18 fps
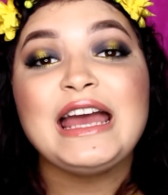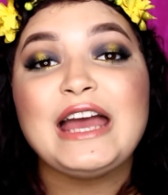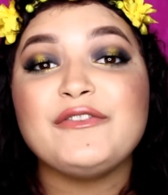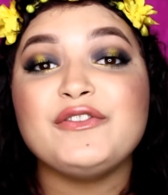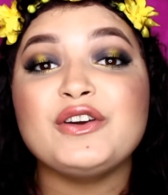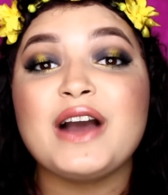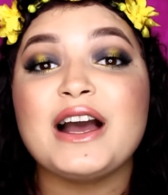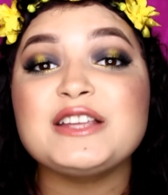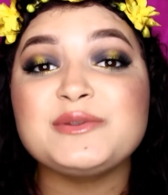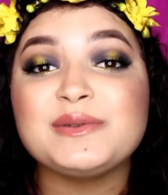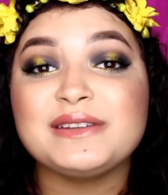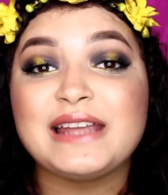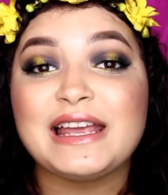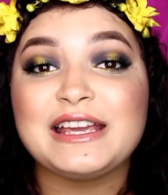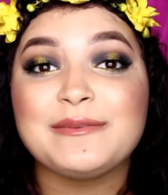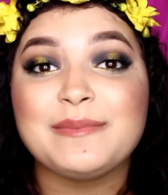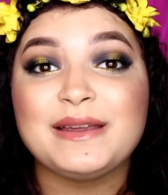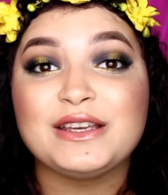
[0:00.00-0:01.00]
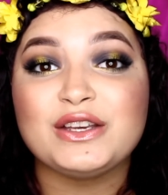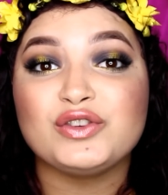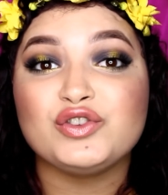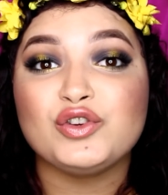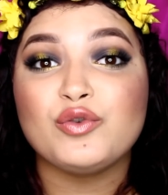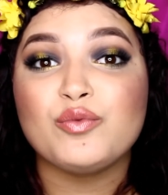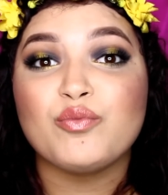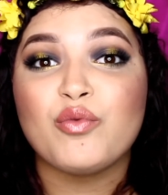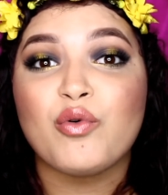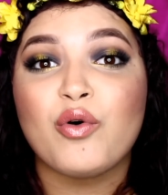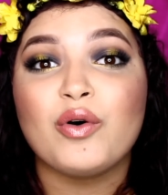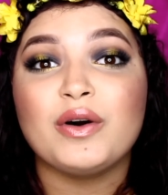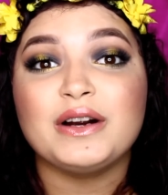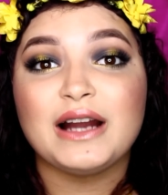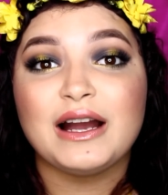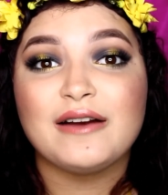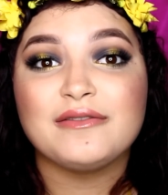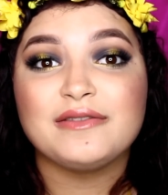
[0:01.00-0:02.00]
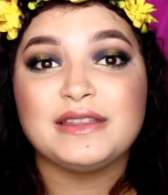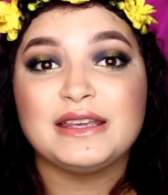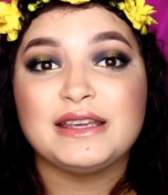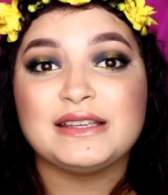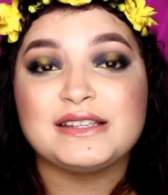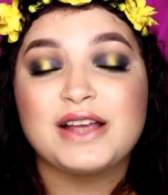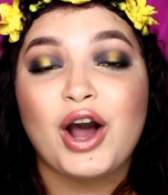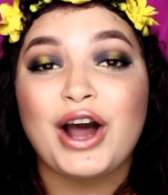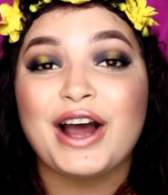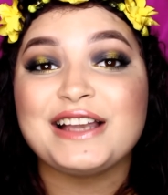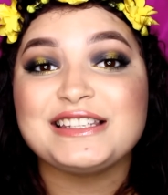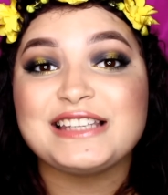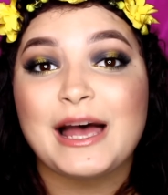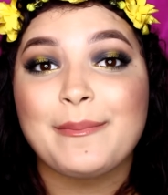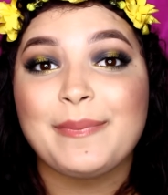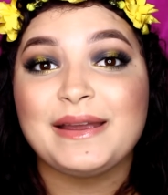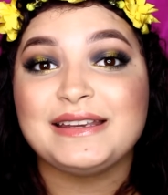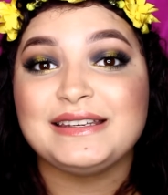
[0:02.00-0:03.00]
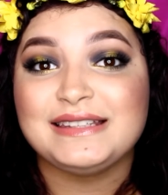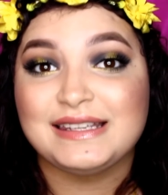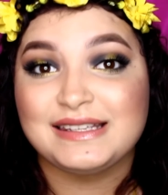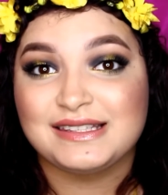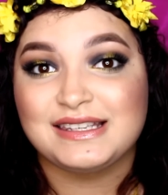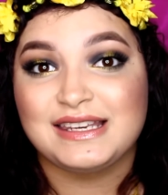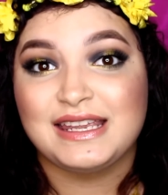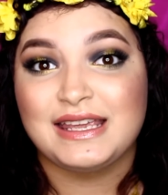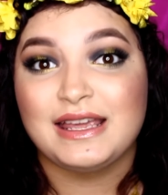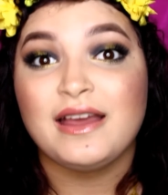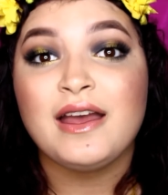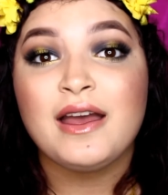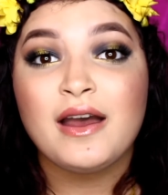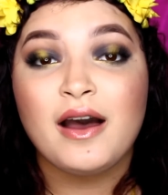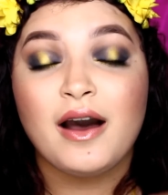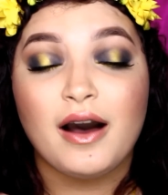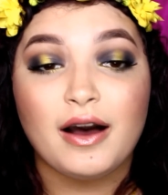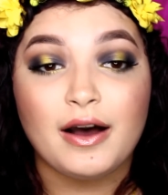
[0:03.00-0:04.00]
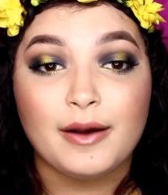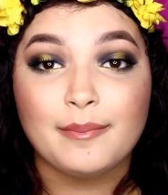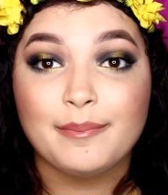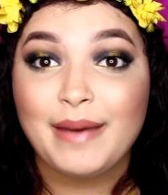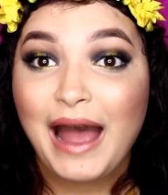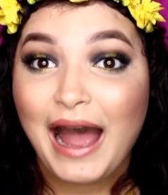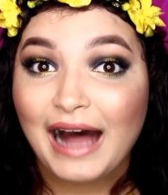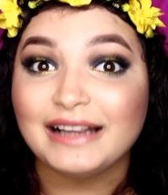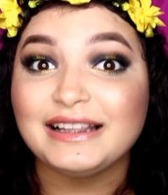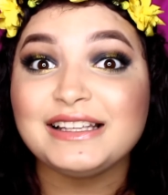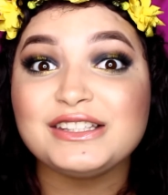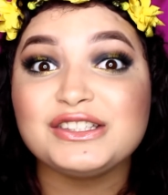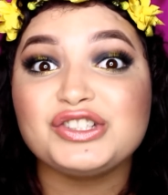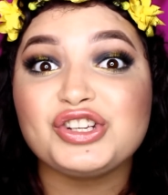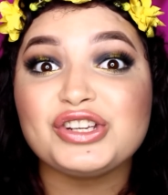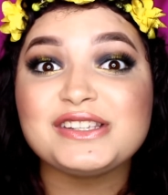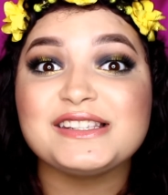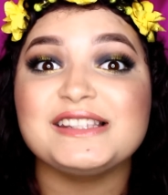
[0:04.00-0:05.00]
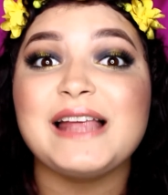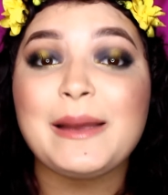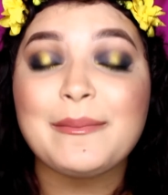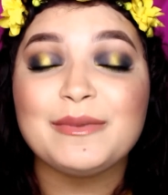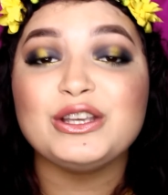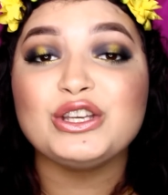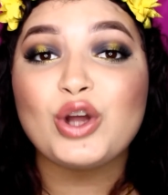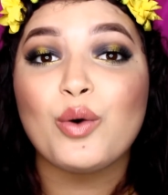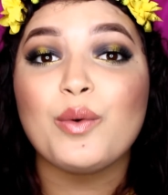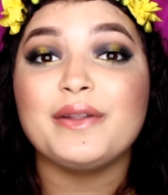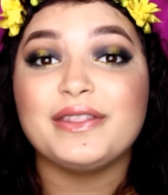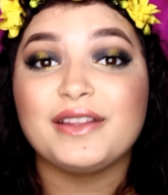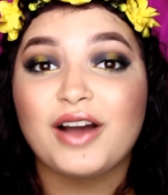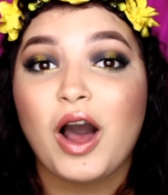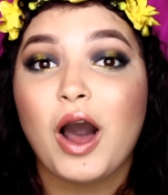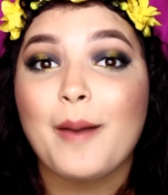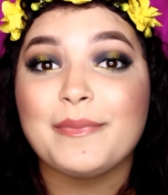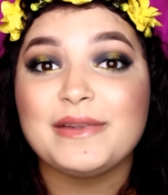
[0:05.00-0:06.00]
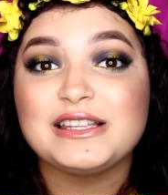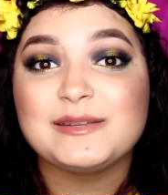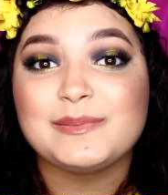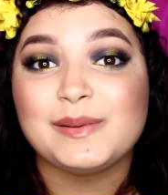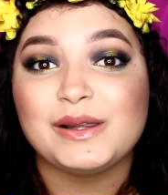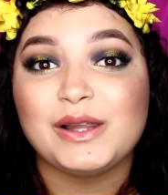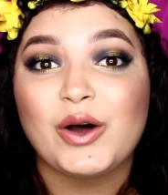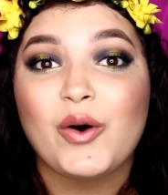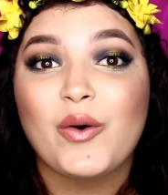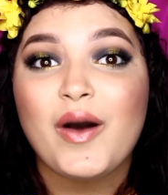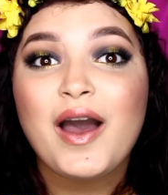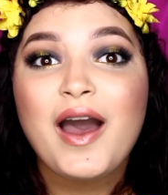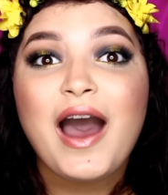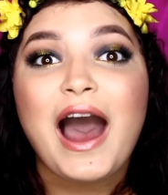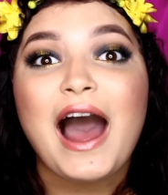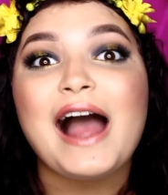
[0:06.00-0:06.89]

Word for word: If you guys would like me to do more of these Hot Topic Disney um, palettes, just let me know in the comments below.